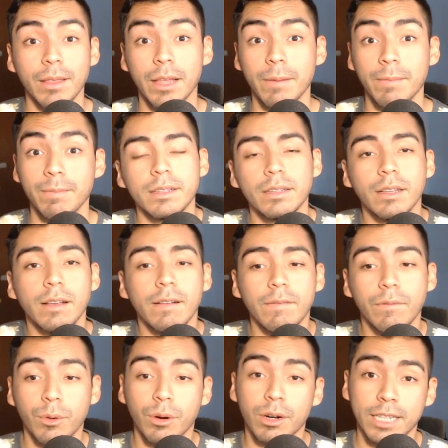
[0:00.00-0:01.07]
them.
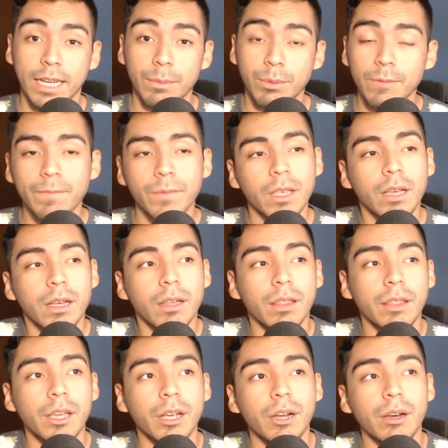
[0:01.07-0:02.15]
For example,
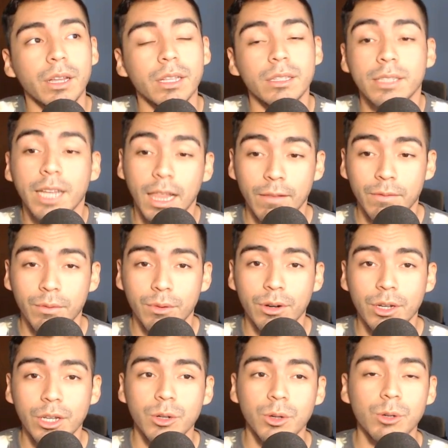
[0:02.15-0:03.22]
there is
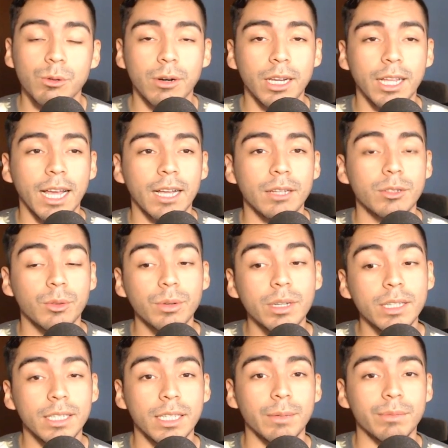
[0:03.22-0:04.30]
California, who already has three
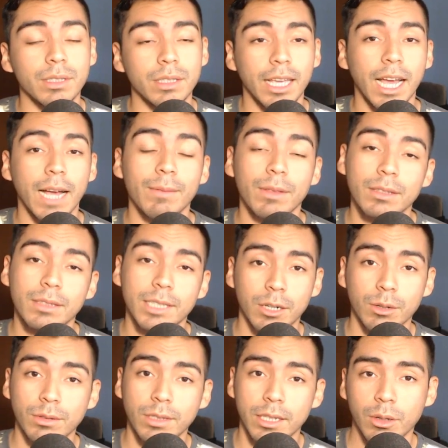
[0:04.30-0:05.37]
teams. They have the
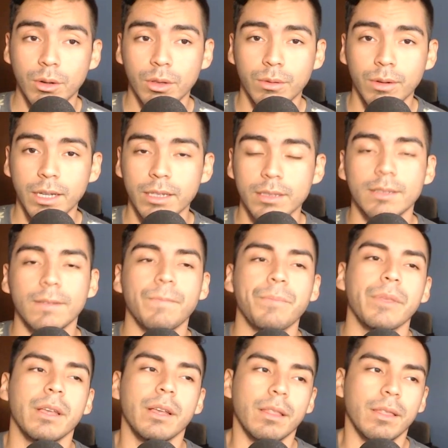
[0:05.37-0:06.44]
San Jose Earthquakes,
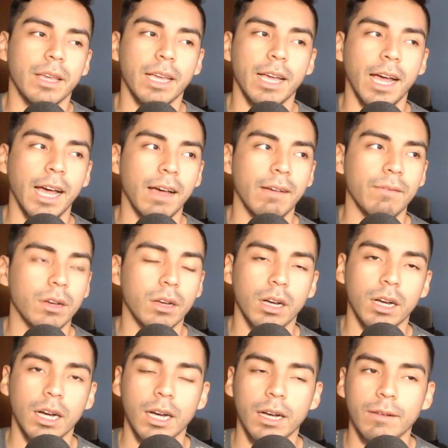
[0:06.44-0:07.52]
they have
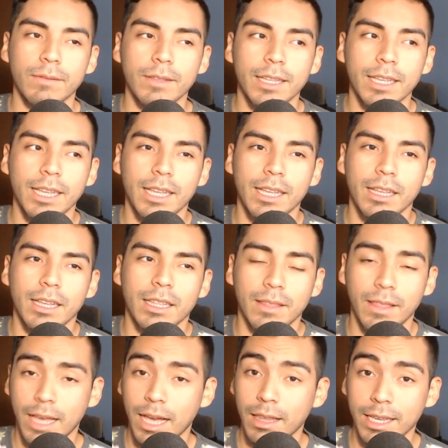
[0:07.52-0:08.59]
the
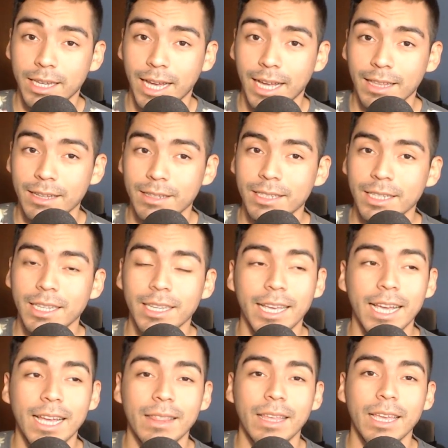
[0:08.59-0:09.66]
LA Galaxy,
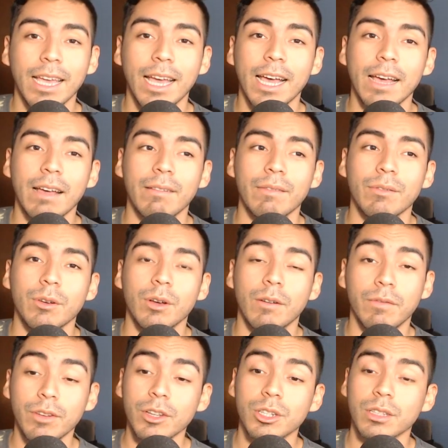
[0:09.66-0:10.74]
and they have
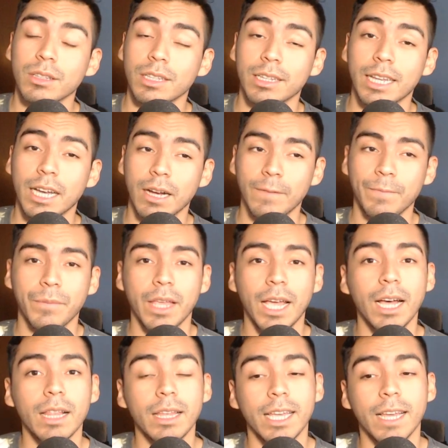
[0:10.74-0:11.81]
officially now
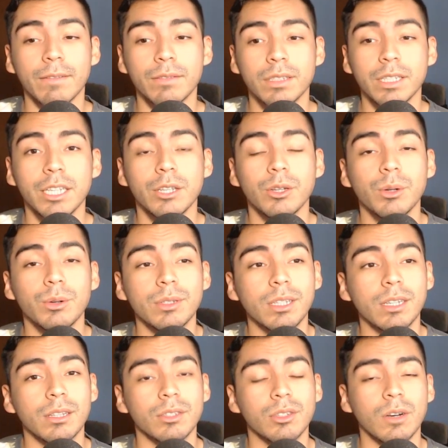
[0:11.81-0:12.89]
LAFC, who is
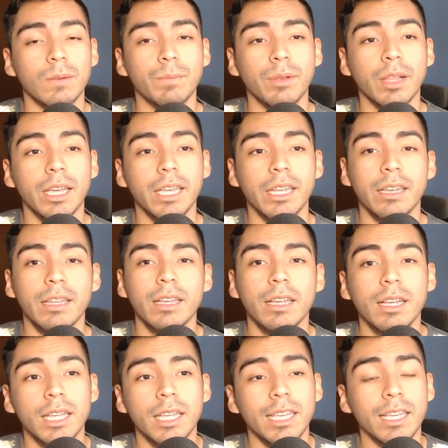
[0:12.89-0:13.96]
going to start playing
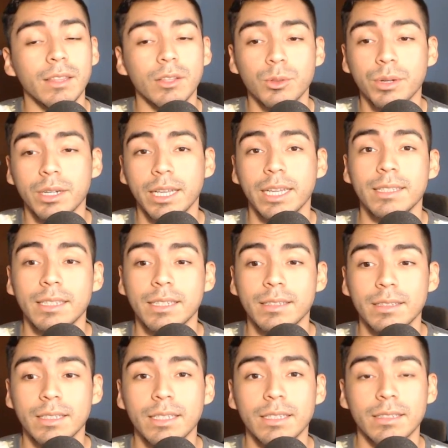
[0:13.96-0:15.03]
in the 2018
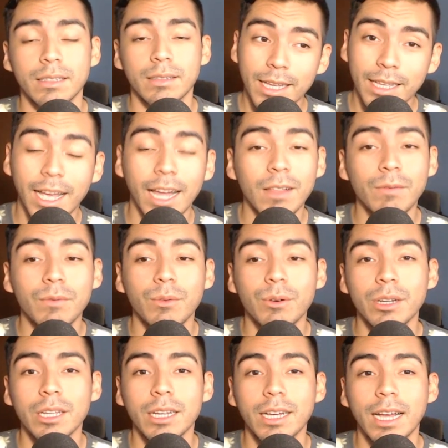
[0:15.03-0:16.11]
season.
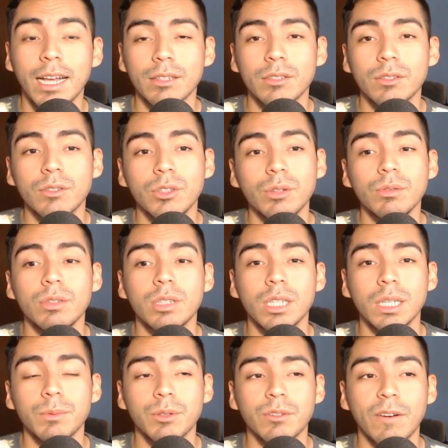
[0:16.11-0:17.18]
California has two
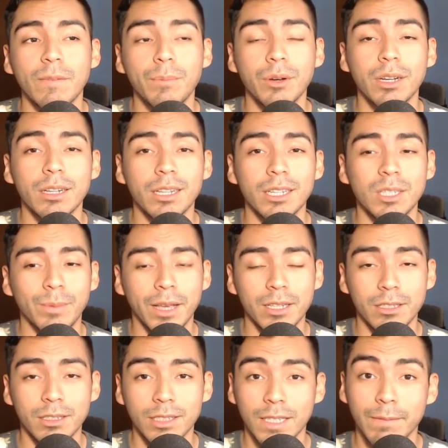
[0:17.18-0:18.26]
teams who have put in
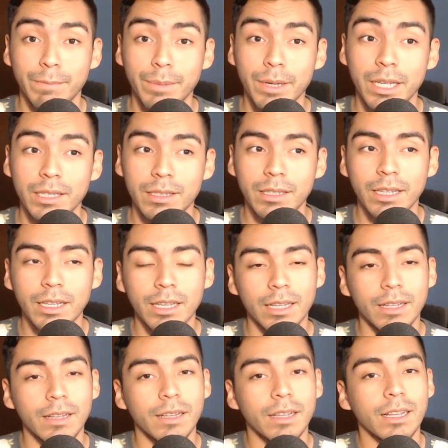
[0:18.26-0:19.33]
expansion team bids,
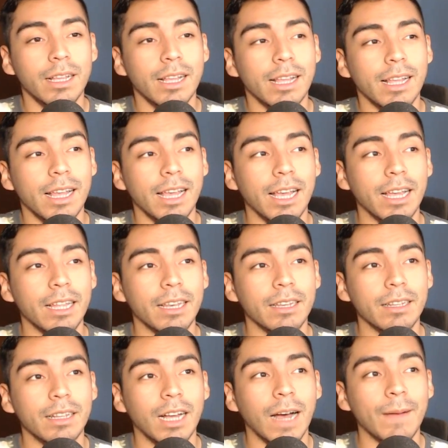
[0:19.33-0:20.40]

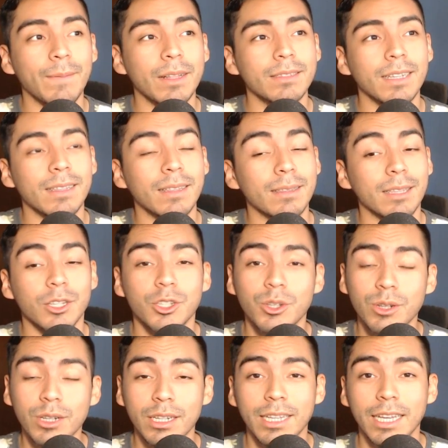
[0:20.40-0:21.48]
and I'm not saying that they
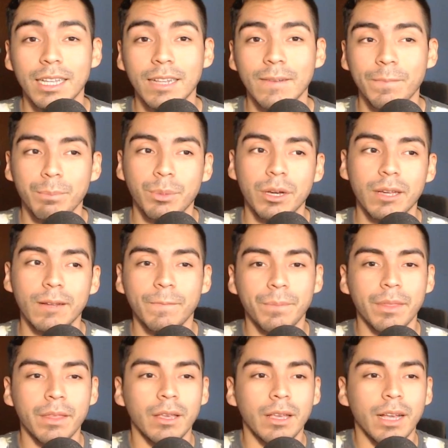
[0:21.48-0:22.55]
shouldn't get it, but
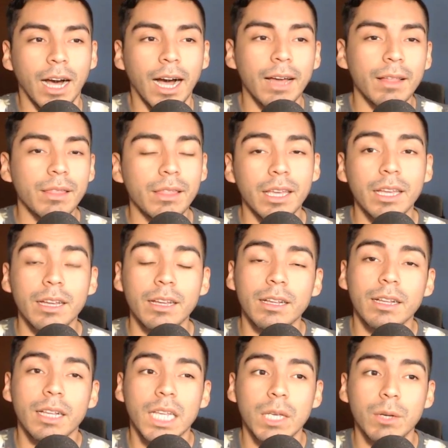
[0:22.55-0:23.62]
I think
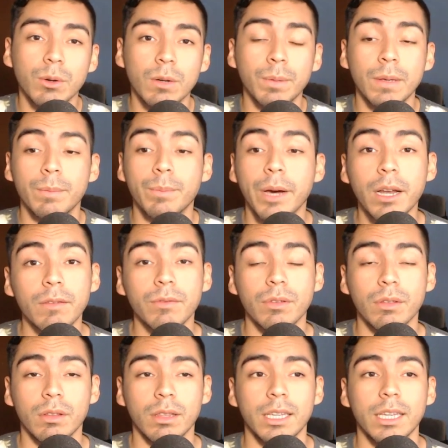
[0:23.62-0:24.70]
it would be better
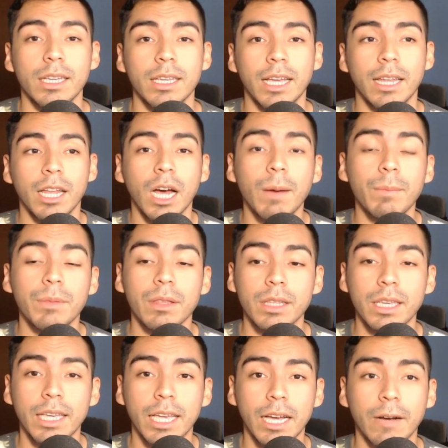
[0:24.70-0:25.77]
for the league and help the
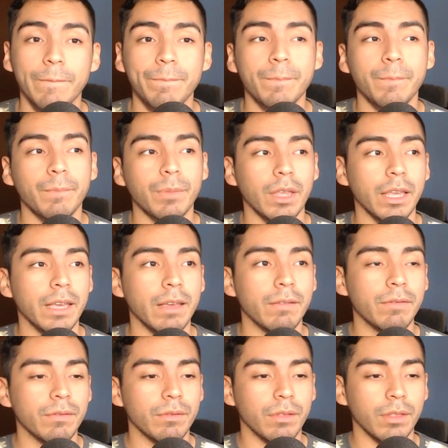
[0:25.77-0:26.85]
league out
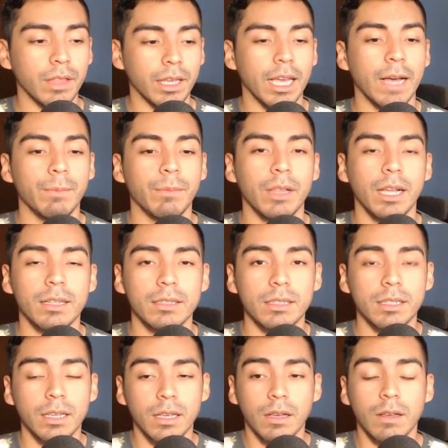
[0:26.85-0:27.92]
if the MLS
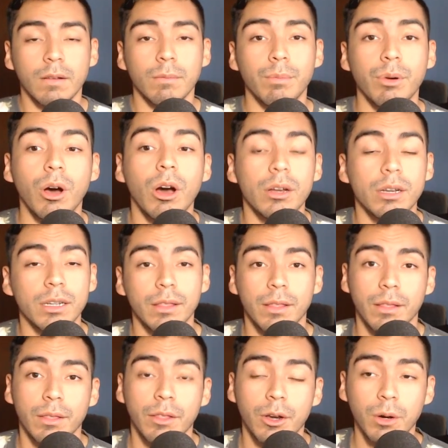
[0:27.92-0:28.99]

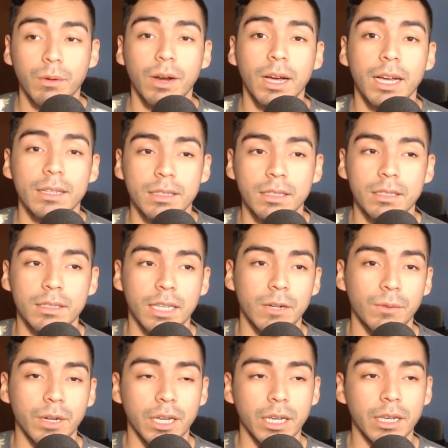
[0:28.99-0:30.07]
broadened their horizons
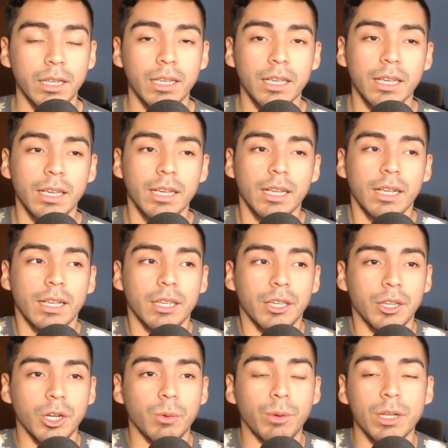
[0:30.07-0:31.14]
and went
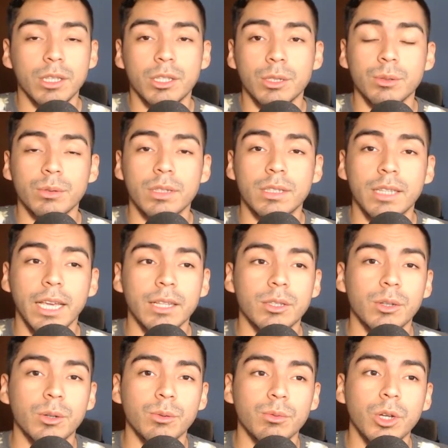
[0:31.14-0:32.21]
to states
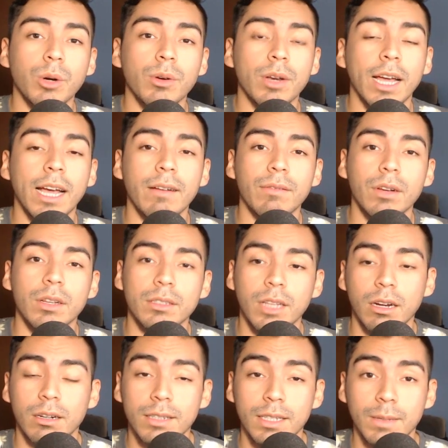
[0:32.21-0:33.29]
who don't have a
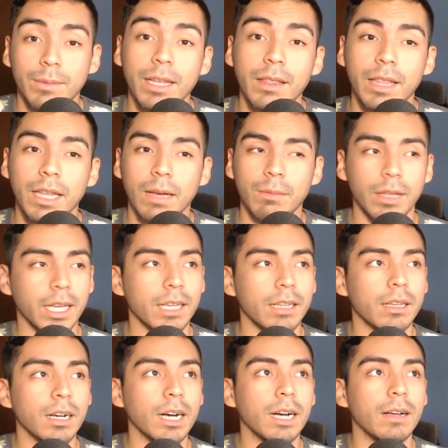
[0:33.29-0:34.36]
soccer team in them, like
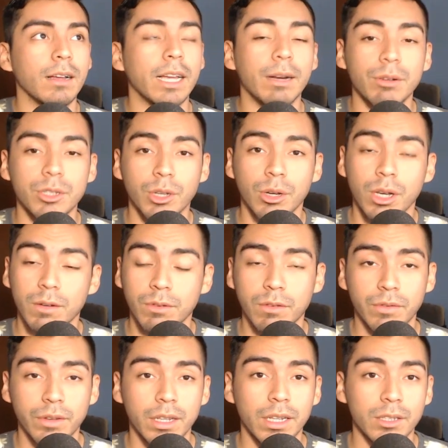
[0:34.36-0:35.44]
Arizona for
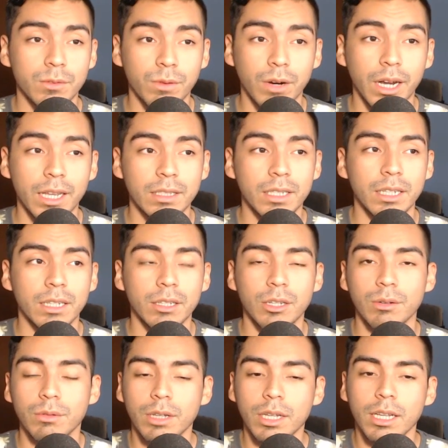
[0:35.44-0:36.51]
Phoenix Rising, you know,